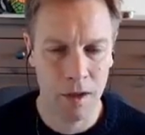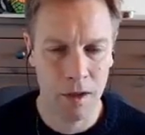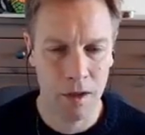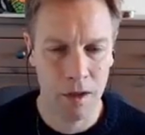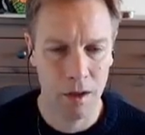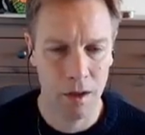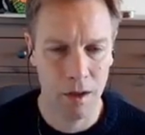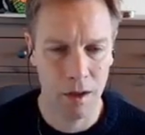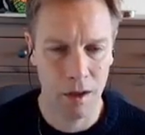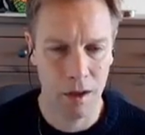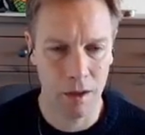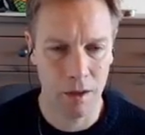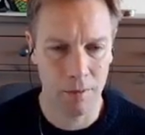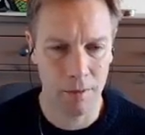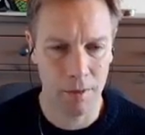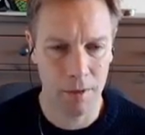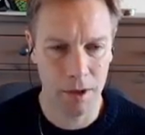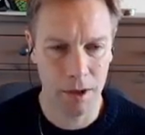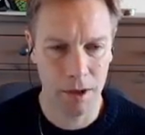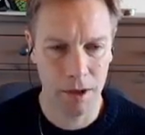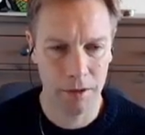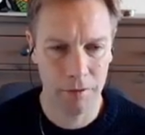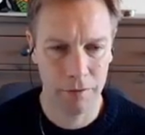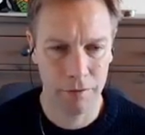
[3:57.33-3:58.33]
Um,
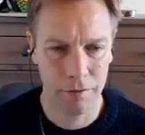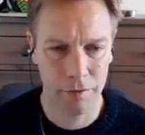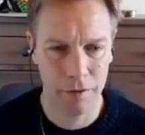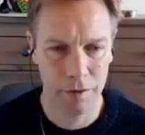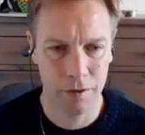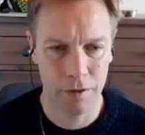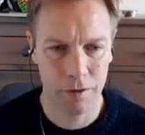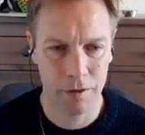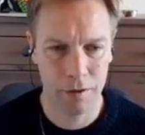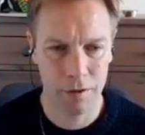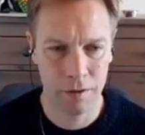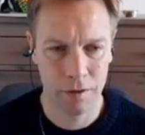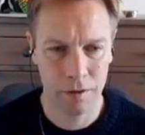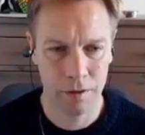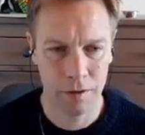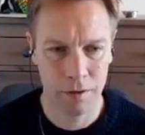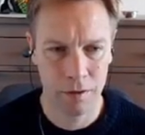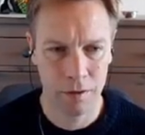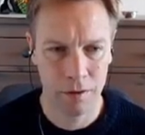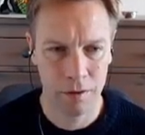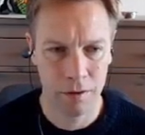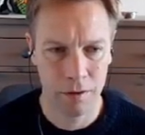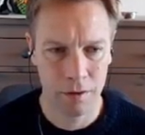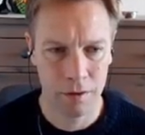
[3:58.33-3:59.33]
if,
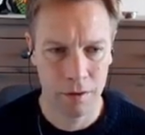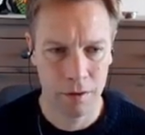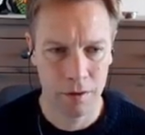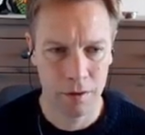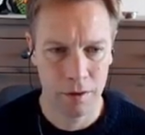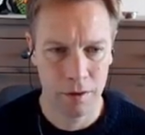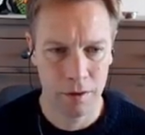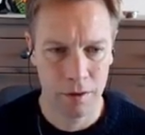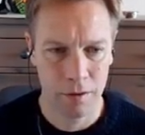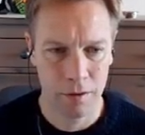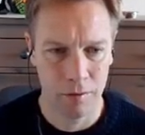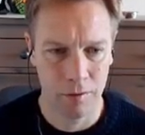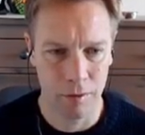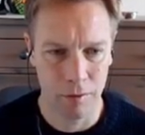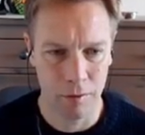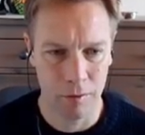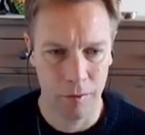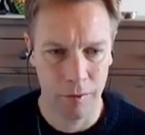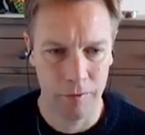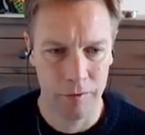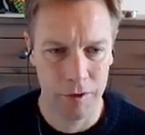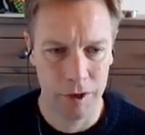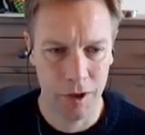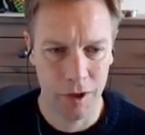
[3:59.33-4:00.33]
well,
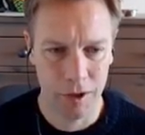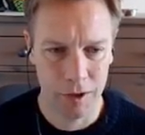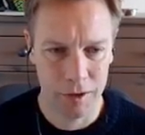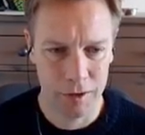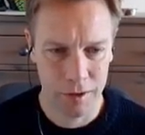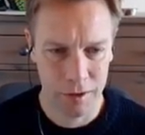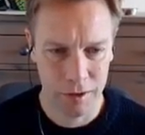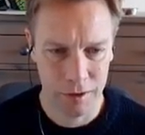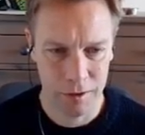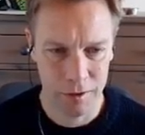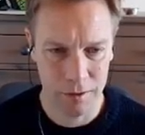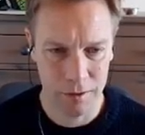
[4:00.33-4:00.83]
we've checked